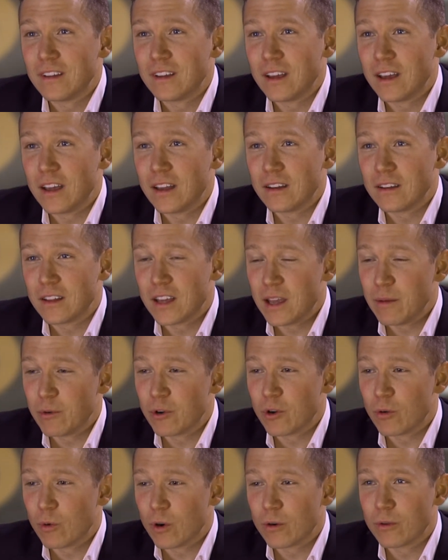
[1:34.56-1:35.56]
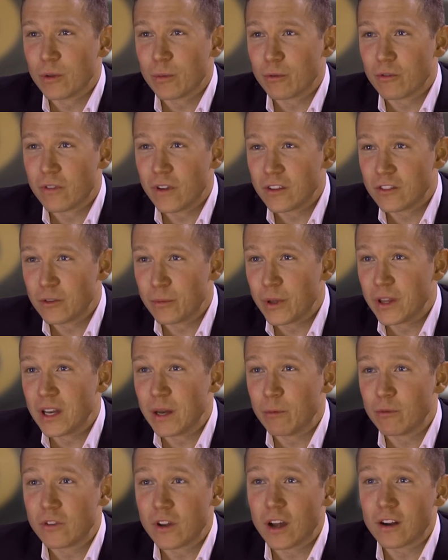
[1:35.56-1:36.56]
and came here to work with a professor by the
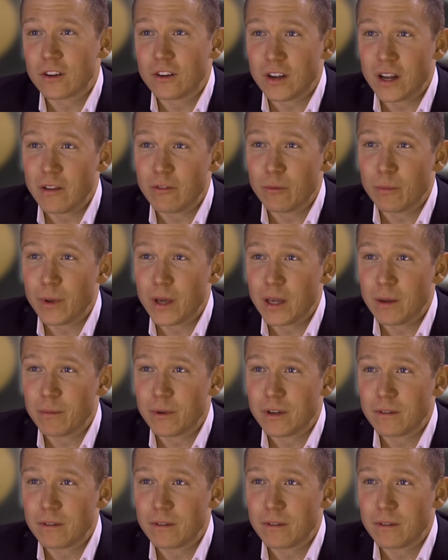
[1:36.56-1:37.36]
name of Dr. David Boehm.